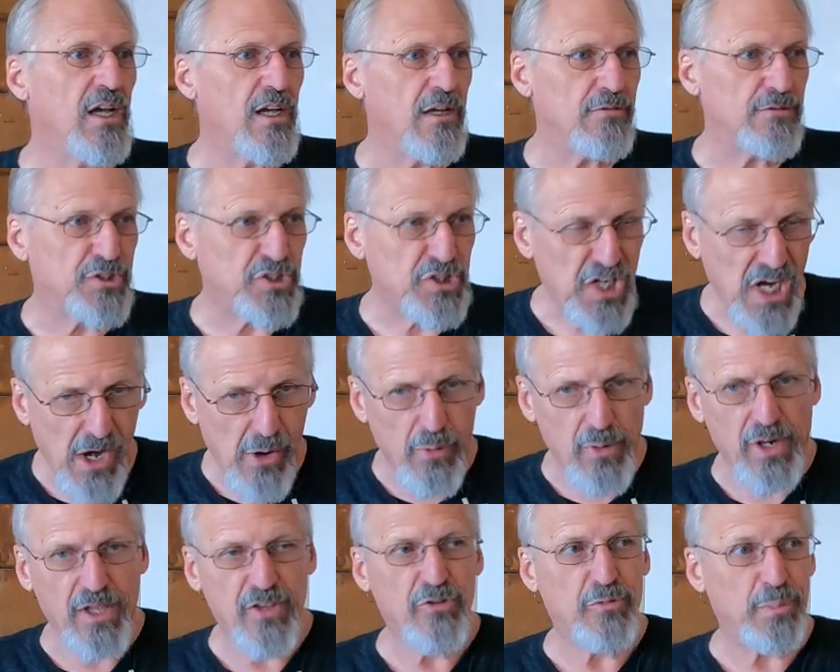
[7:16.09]
of
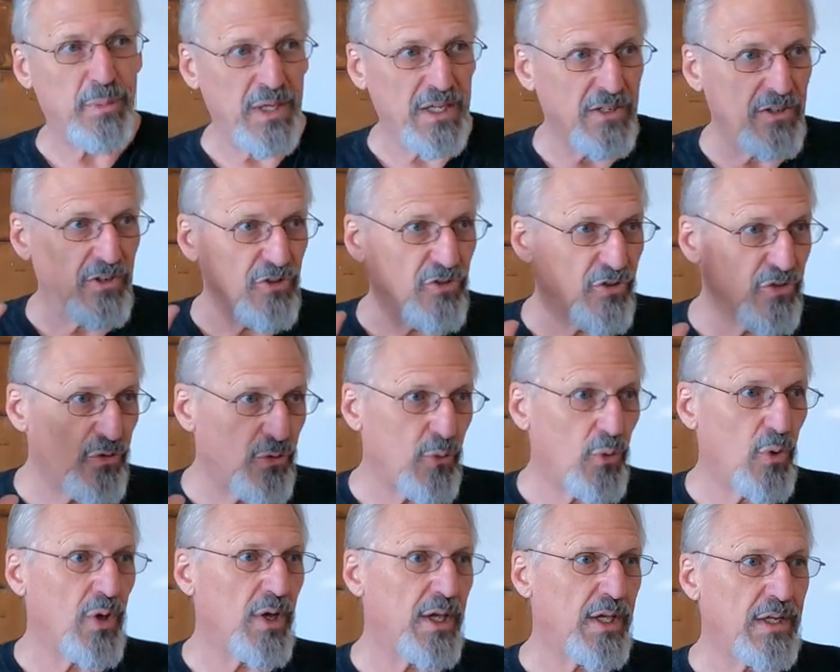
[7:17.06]
chariots being
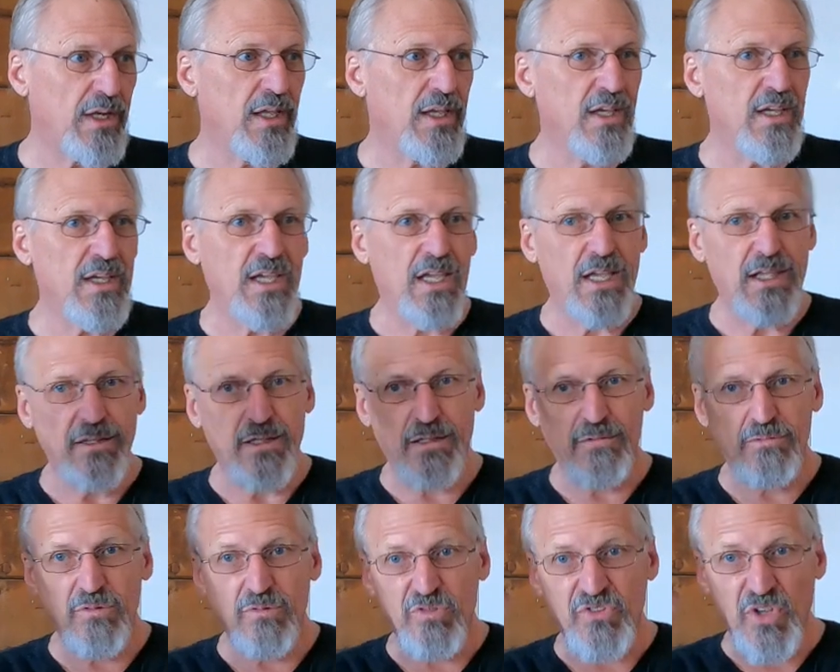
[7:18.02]
destroyed
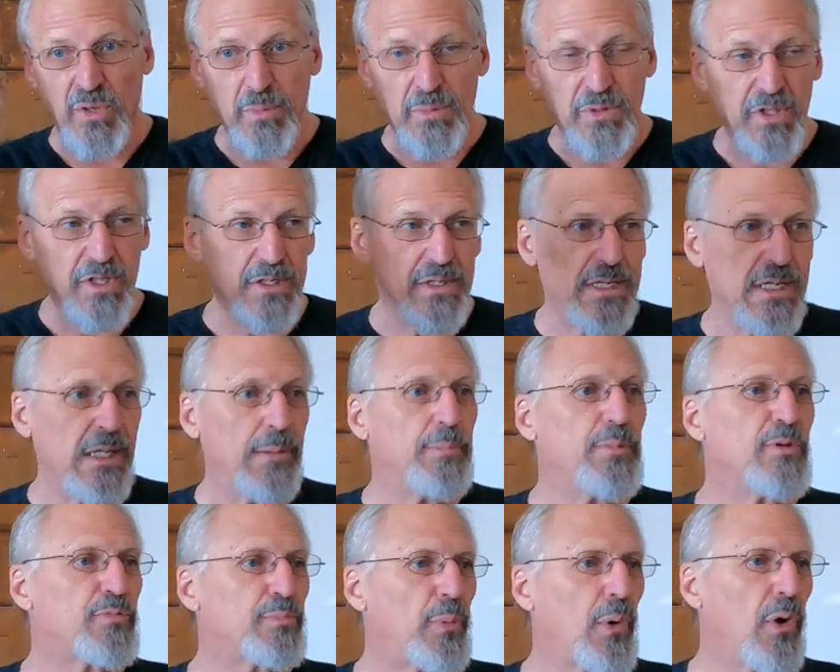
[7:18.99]
in some of the
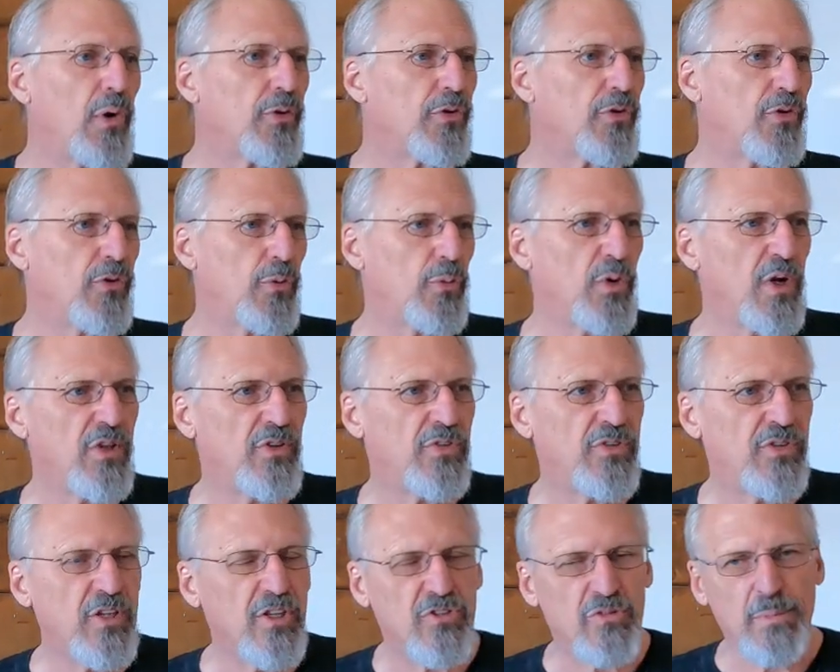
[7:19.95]
deepest parts of the Red Sea.